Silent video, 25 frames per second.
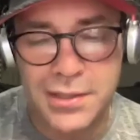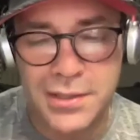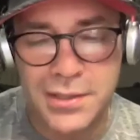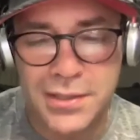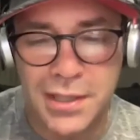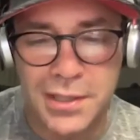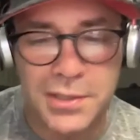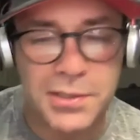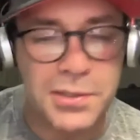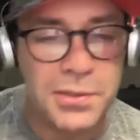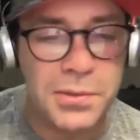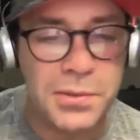I
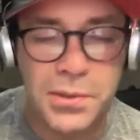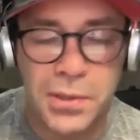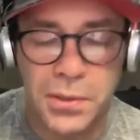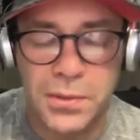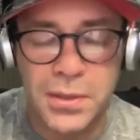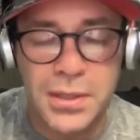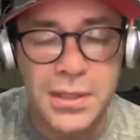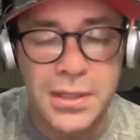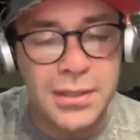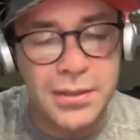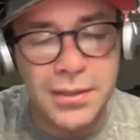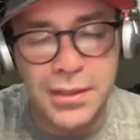set new
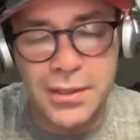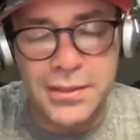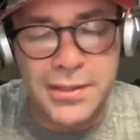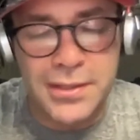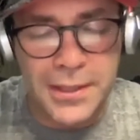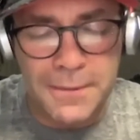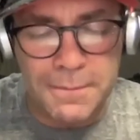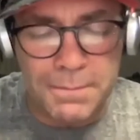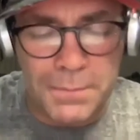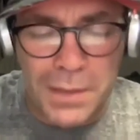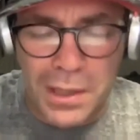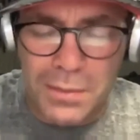goals. Like I
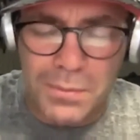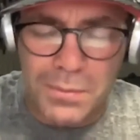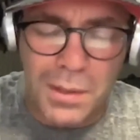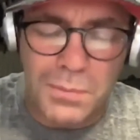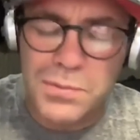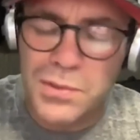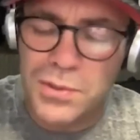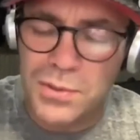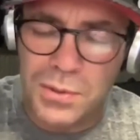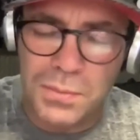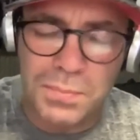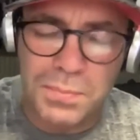say,
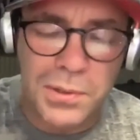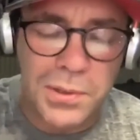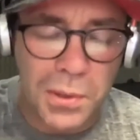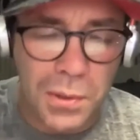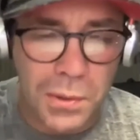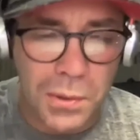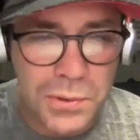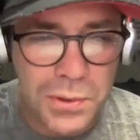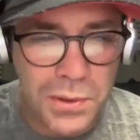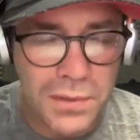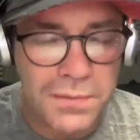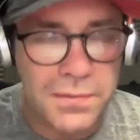I'm super
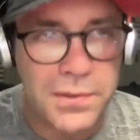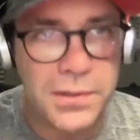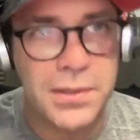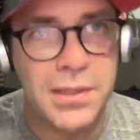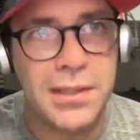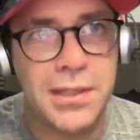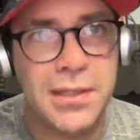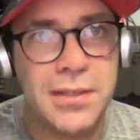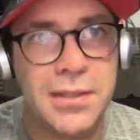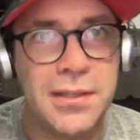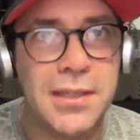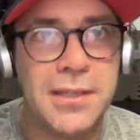goal driven,
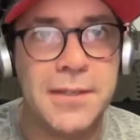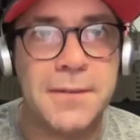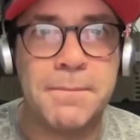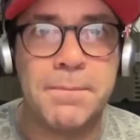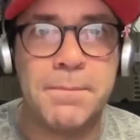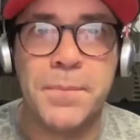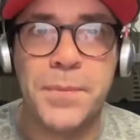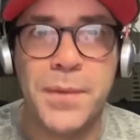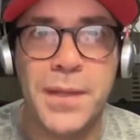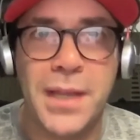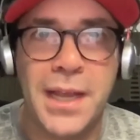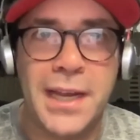and I think
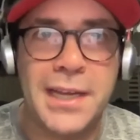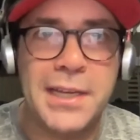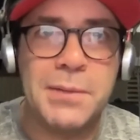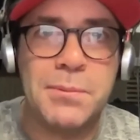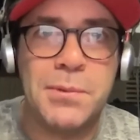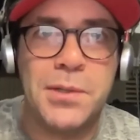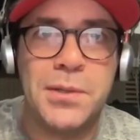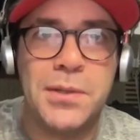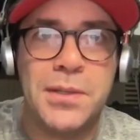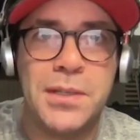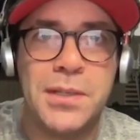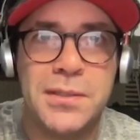
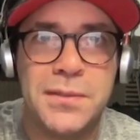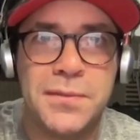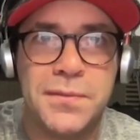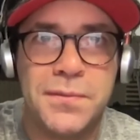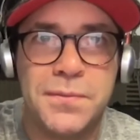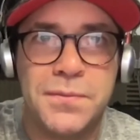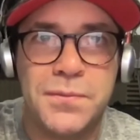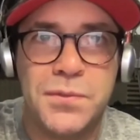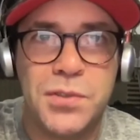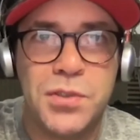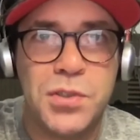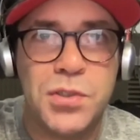anyone that's
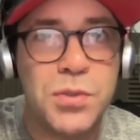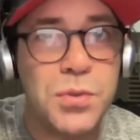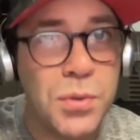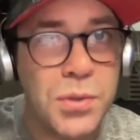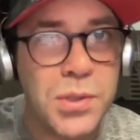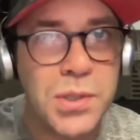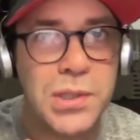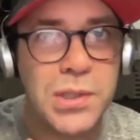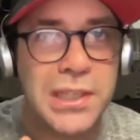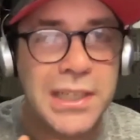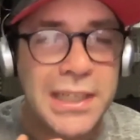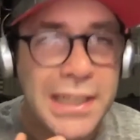
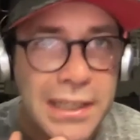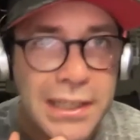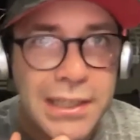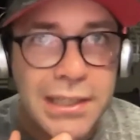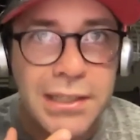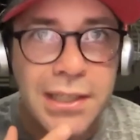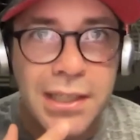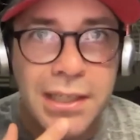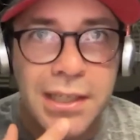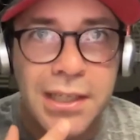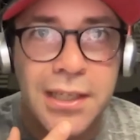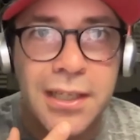struggling,
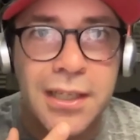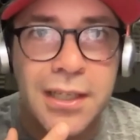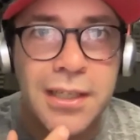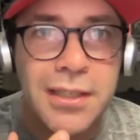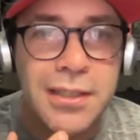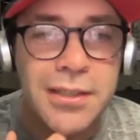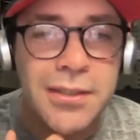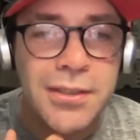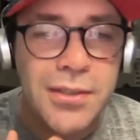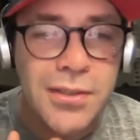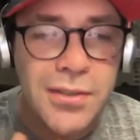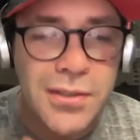
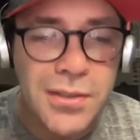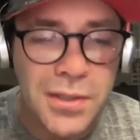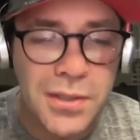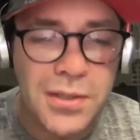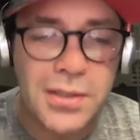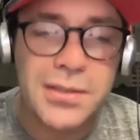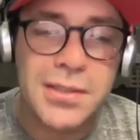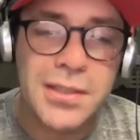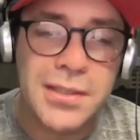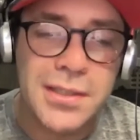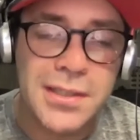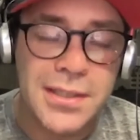
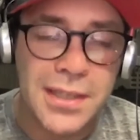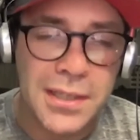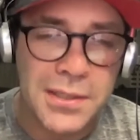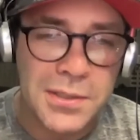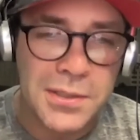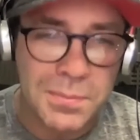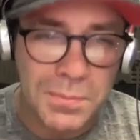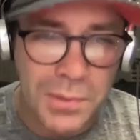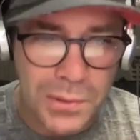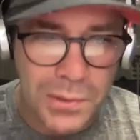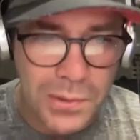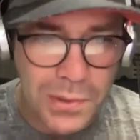start to set
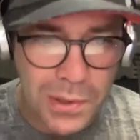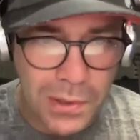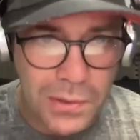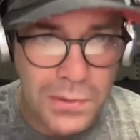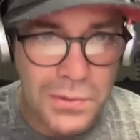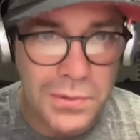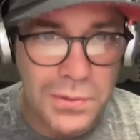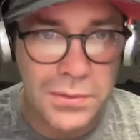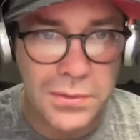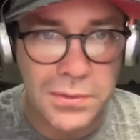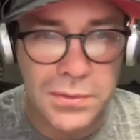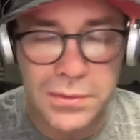small
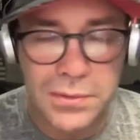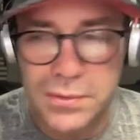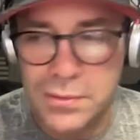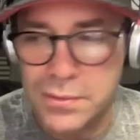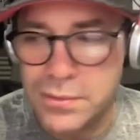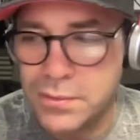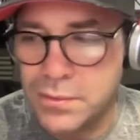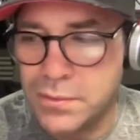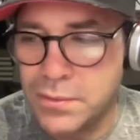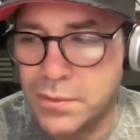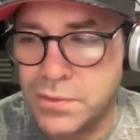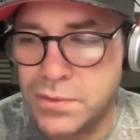goals
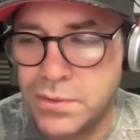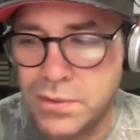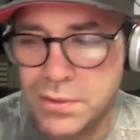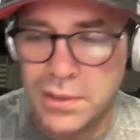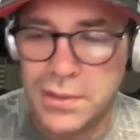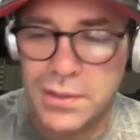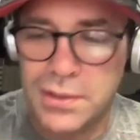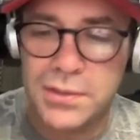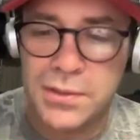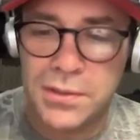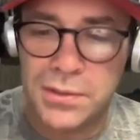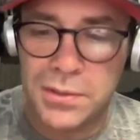or
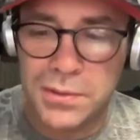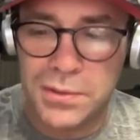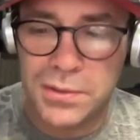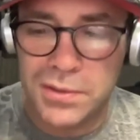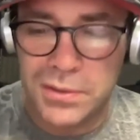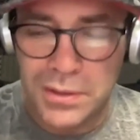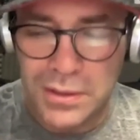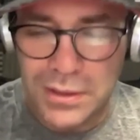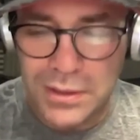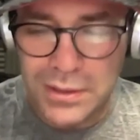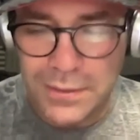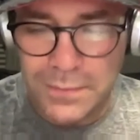start
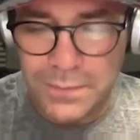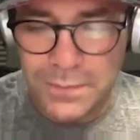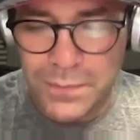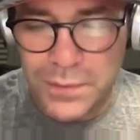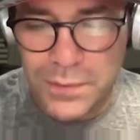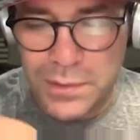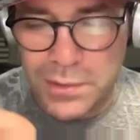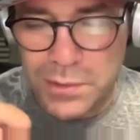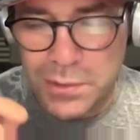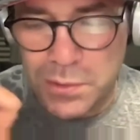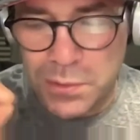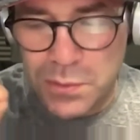to
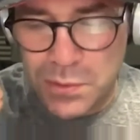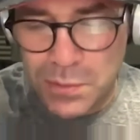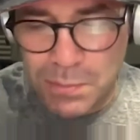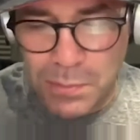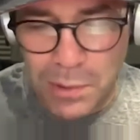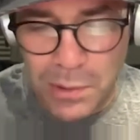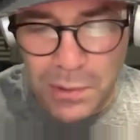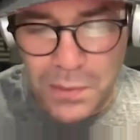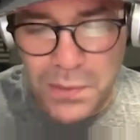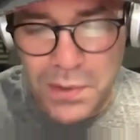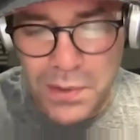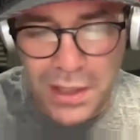do
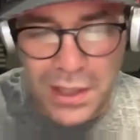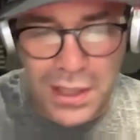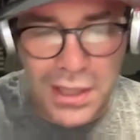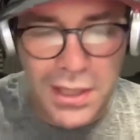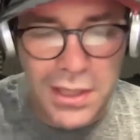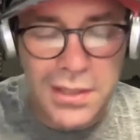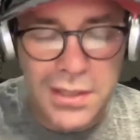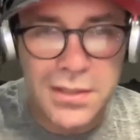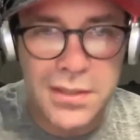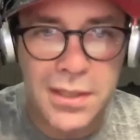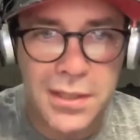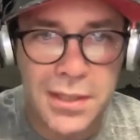small
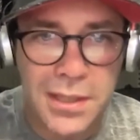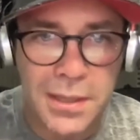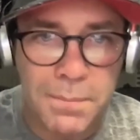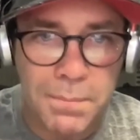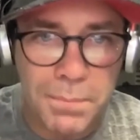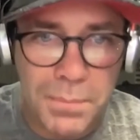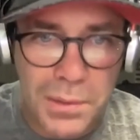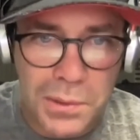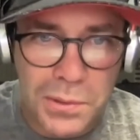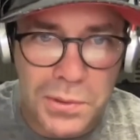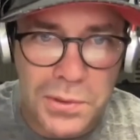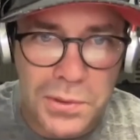things and then
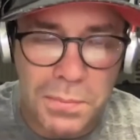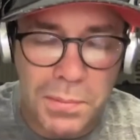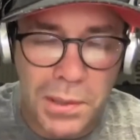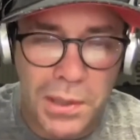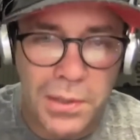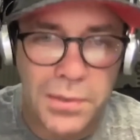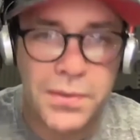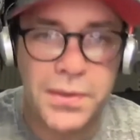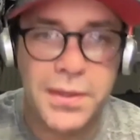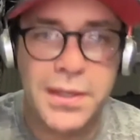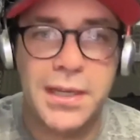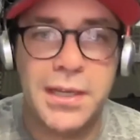build
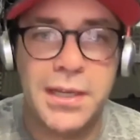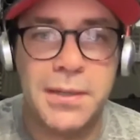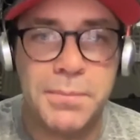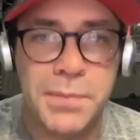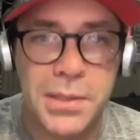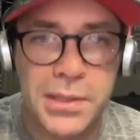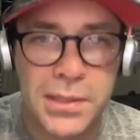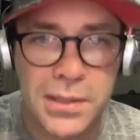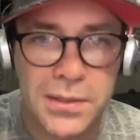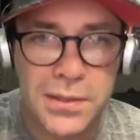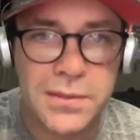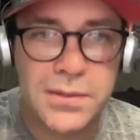upon that,
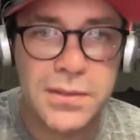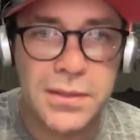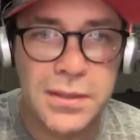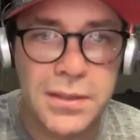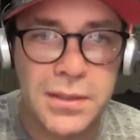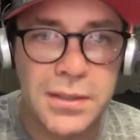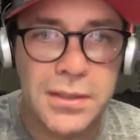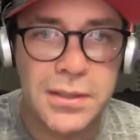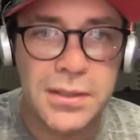because